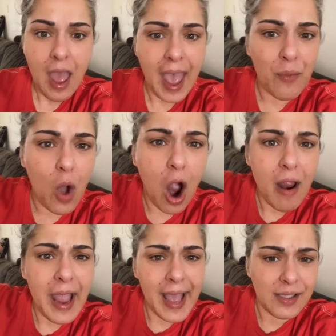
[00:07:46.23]
And our
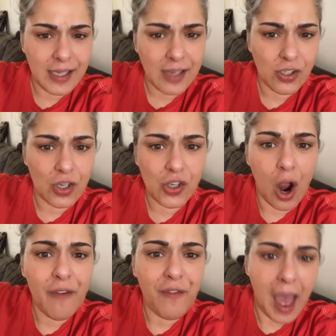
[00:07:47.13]
ancestors,
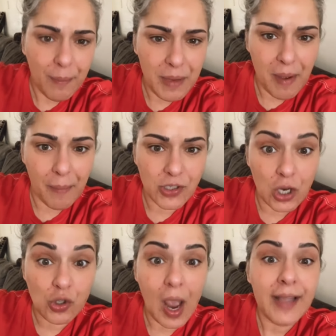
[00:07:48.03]
our family members are
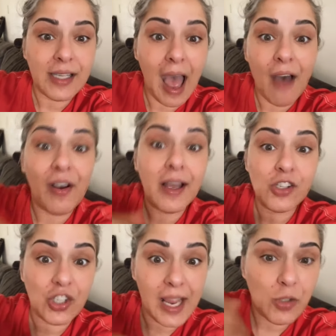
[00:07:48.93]
trying to have us
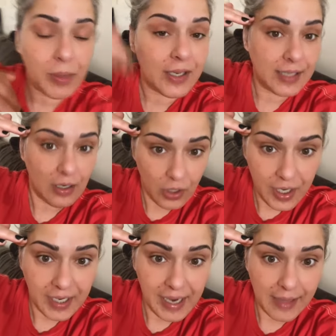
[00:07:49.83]
change because they're
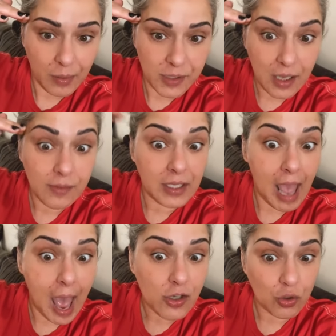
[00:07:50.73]
looking at themselves in the
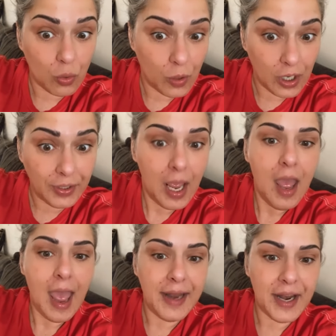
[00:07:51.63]
astral world
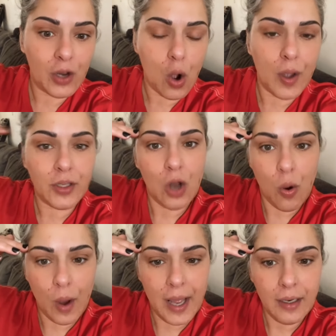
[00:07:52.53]
and they're going, you know
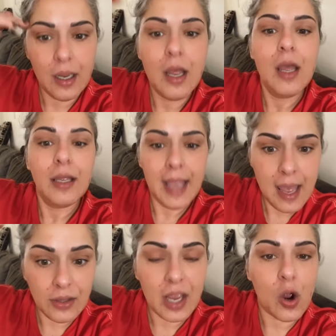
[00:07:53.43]
what? Yeah,
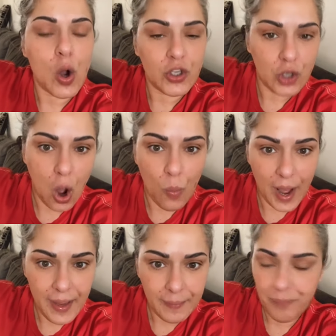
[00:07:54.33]
they're going, you know
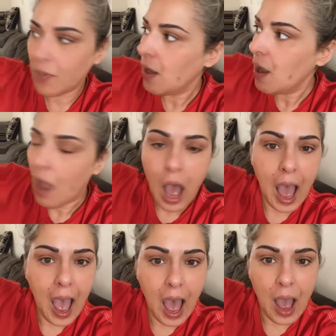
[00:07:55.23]
what?
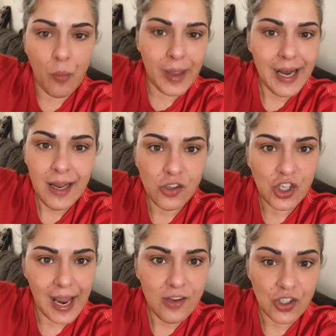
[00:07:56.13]
We didn't
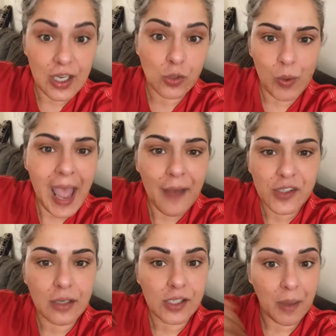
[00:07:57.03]
change this.
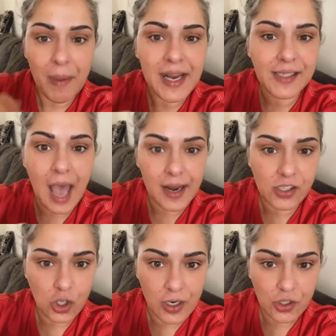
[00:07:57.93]
Somebody's got to
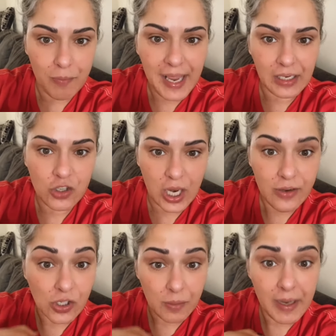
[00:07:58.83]
start making
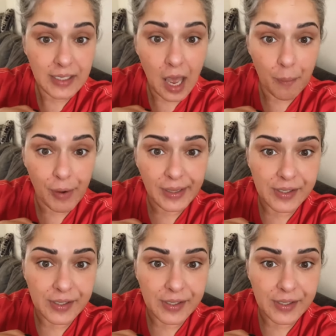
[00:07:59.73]
changes. Somebody's got to break the